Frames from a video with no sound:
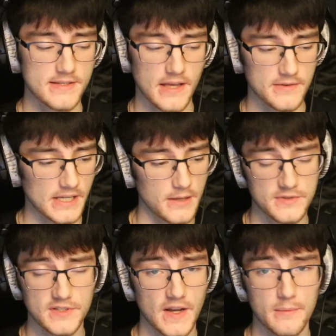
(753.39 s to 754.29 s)
Sounds like it
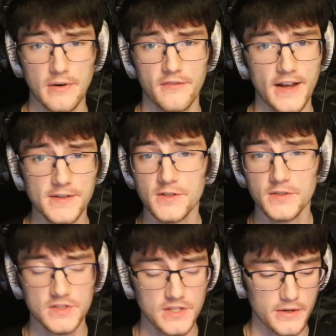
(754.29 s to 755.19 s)
was done in a
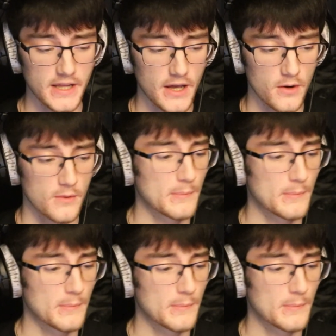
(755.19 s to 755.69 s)
professional studio